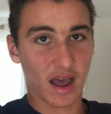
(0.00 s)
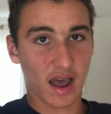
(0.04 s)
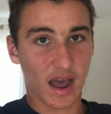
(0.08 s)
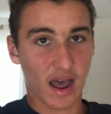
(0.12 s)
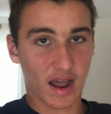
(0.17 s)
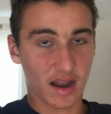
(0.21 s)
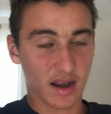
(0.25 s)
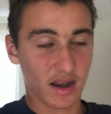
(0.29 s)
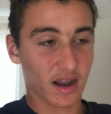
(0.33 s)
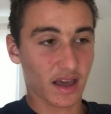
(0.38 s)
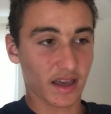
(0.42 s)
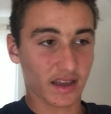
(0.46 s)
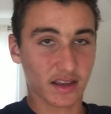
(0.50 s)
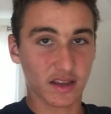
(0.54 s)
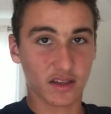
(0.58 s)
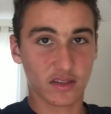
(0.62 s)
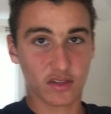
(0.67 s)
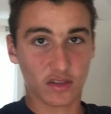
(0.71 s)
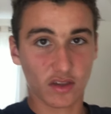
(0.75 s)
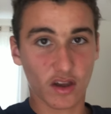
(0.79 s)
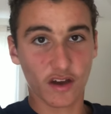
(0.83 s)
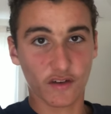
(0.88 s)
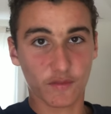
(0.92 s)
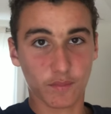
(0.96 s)
like a
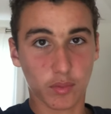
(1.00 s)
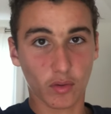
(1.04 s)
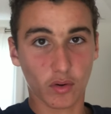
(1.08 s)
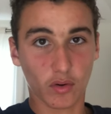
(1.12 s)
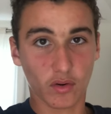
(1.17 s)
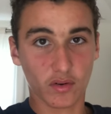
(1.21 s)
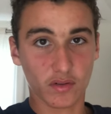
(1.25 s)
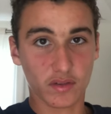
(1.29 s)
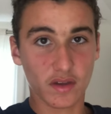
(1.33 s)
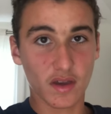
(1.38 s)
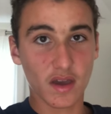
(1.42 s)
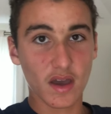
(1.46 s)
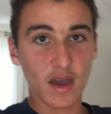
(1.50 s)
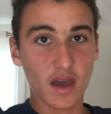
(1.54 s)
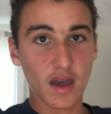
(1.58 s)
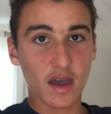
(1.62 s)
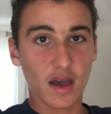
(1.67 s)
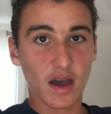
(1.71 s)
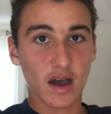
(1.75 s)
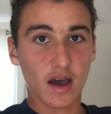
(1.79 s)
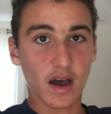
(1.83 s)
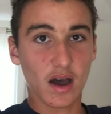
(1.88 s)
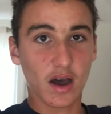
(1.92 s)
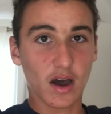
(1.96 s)
surfboard,
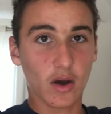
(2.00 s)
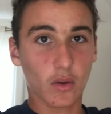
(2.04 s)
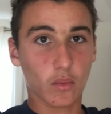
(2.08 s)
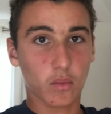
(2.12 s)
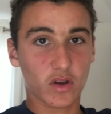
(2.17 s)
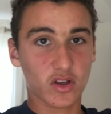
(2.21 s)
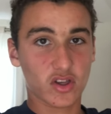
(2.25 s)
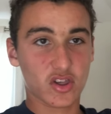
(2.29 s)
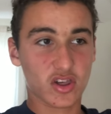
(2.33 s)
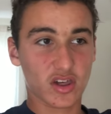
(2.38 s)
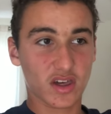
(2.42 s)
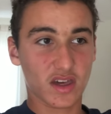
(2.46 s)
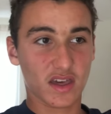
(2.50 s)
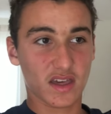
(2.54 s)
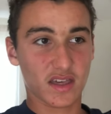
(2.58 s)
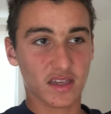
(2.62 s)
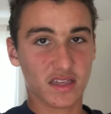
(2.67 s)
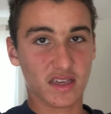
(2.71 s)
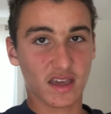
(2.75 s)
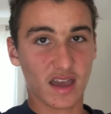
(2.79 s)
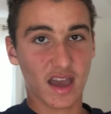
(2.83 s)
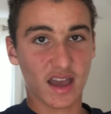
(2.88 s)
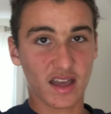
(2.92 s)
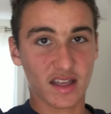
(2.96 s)
which is
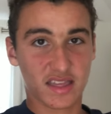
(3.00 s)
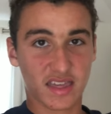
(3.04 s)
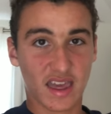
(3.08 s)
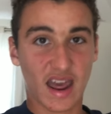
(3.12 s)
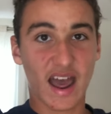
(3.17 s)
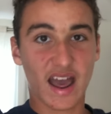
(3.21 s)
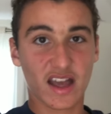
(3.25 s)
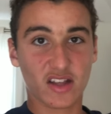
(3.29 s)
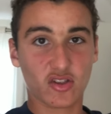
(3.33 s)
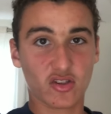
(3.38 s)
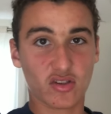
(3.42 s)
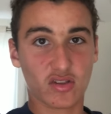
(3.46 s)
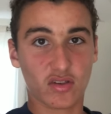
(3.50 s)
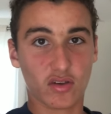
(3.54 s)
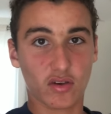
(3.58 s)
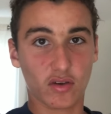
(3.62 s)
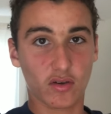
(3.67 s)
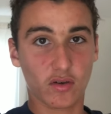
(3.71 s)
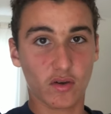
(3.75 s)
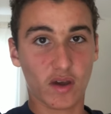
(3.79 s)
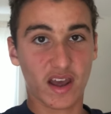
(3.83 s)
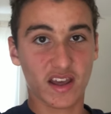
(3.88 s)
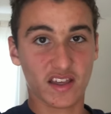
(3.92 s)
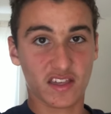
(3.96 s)
attached to
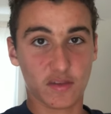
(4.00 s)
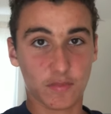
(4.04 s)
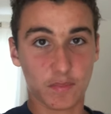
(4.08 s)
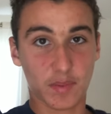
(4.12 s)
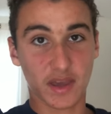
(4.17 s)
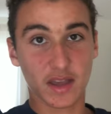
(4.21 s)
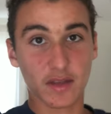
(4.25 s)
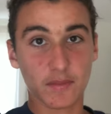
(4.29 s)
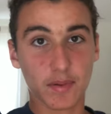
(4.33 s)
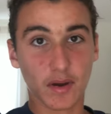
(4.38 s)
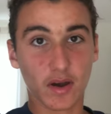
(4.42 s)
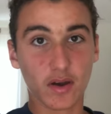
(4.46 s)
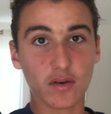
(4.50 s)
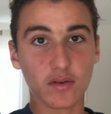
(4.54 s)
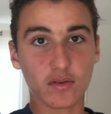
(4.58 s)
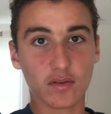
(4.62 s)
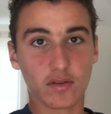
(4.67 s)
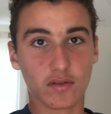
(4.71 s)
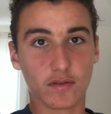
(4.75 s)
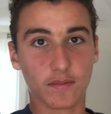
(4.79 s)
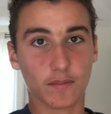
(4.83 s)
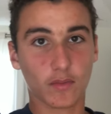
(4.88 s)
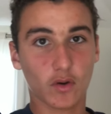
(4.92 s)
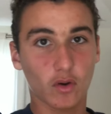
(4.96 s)
a speedboat
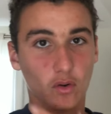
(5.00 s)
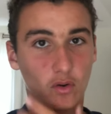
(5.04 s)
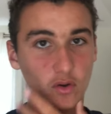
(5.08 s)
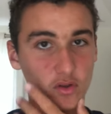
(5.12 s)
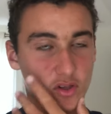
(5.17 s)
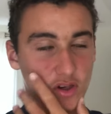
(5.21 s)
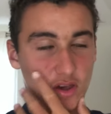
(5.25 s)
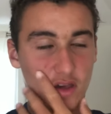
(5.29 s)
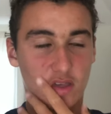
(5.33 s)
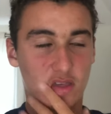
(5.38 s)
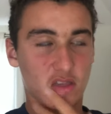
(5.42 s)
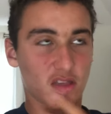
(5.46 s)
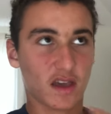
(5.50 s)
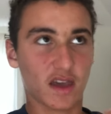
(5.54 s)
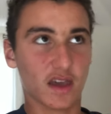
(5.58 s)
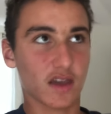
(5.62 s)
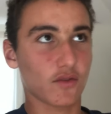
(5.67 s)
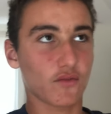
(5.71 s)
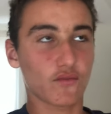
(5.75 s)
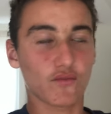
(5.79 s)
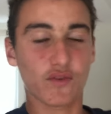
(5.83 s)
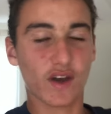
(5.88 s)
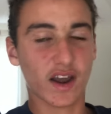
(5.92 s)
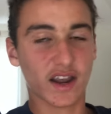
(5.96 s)
or just a
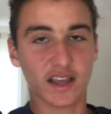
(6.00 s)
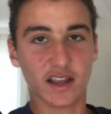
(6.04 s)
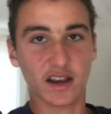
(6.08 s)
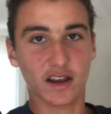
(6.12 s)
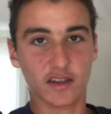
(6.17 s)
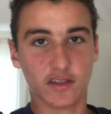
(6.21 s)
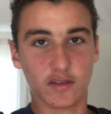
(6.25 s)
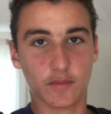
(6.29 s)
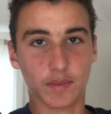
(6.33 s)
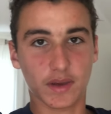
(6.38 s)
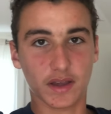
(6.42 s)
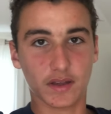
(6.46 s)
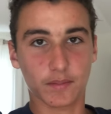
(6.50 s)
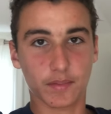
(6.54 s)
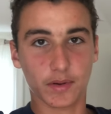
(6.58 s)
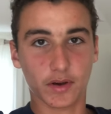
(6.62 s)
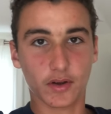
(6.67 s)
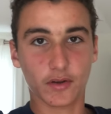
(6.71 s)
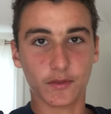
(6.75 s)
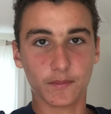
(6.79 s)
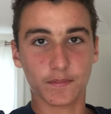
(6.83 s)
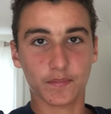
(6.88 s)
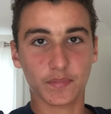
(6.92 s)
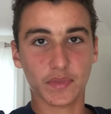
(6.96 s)
regular
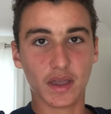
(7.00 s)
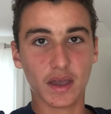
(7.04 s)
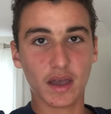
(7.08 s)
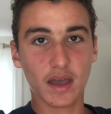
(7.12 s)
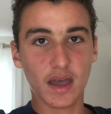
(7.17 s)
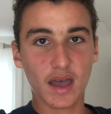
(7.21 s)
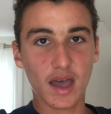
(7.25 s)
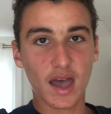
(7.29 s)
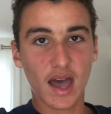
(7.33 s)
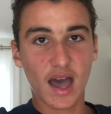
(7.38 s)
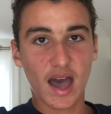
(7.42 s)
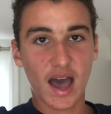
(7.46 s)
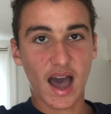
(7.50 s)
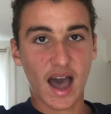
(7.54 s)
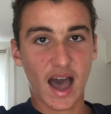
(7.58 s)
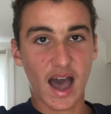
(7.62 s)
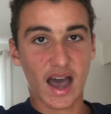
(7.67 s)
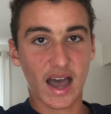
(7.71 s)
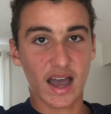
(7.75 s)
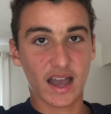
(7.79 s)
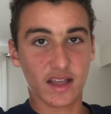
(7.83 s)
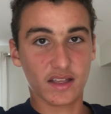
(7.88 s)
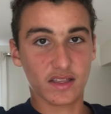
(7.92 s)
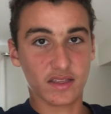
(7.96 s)
speedboat.
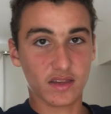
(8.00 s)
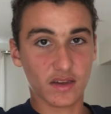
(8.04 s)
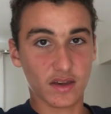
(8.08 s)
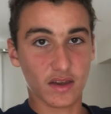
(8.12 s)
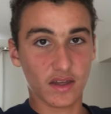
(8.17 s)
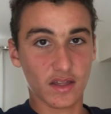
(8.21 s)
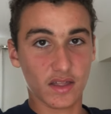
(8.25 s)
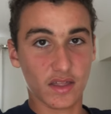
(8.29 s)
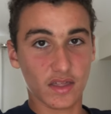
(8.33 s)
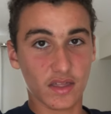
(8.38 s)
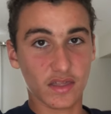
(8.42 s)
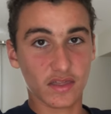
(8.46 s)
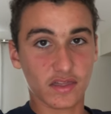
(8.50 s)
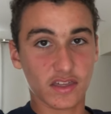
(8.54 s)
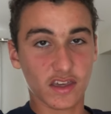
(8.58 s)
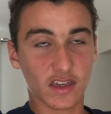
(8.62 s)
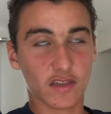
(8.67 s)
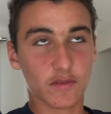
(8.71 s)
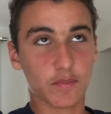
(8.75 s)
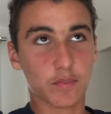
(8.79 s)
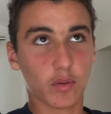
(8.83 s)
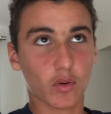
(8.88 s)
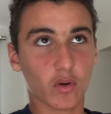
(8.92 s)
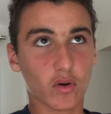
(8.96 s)
And
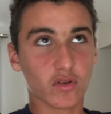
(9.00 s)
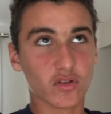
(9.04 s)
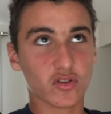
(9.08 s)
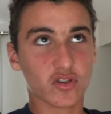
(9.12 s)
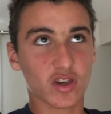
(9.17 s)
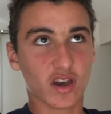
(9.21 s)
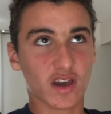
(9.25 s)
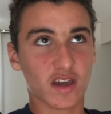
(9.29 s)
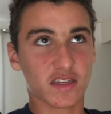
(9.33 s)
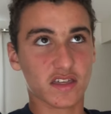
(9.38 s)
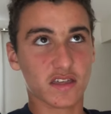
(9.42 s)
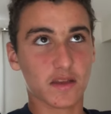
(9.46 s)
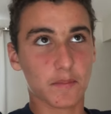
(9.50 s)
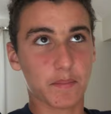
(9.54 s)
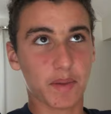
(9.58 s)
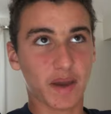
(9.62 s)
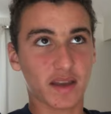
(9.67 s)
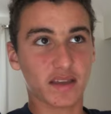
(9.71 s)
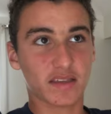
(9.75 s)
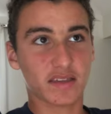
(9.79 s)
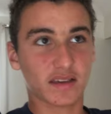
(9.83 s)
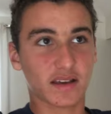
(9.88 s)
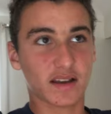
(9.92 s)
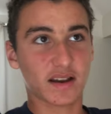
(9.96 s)
this board just
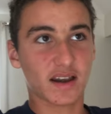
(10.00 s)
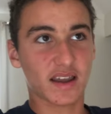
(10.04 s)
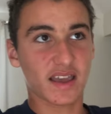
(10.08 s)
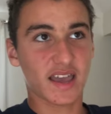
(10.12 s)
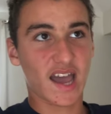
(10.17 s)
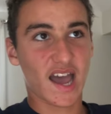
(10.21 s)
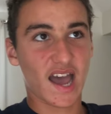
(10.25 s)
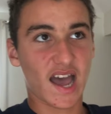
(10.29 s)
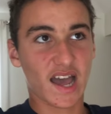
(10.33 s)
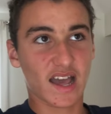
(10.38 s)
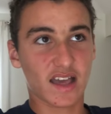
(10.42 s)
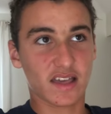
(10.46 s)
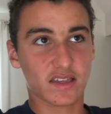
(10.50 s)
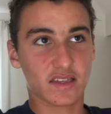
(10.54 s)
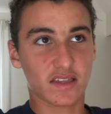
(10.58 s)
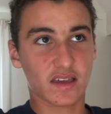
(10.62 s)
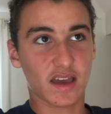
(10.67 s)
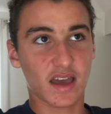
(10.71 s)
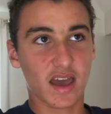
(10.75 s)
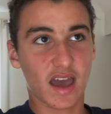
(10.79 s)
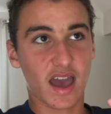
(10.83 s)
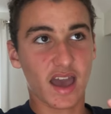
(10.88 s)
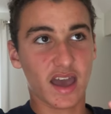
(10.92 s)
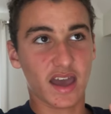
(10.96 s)
basically has
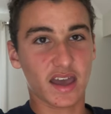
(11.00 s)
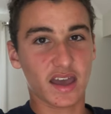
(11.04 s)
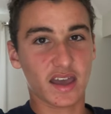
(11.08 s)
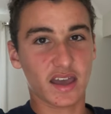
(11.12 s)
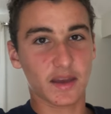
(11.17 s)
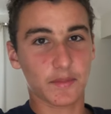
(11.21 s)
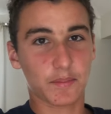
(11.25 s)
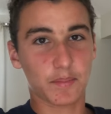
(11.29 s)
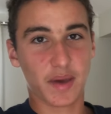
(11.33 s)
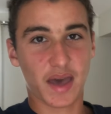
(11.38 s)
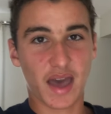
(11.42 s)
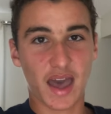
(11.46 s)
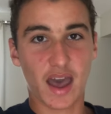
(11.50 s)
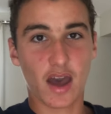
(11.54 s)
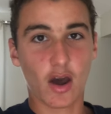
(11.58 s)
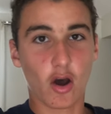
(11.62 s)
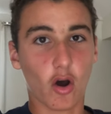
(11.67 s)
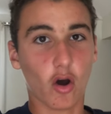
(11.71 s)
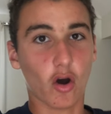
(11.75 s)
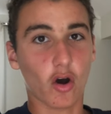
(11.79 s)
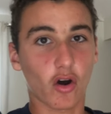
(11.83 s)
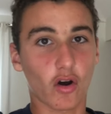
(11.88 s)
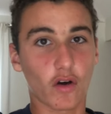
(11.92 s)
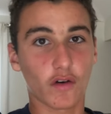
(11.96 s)
a pair
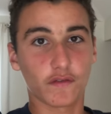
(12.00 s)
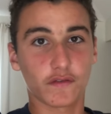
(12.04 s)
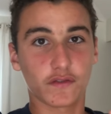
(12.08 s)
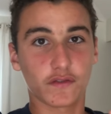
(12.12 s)
of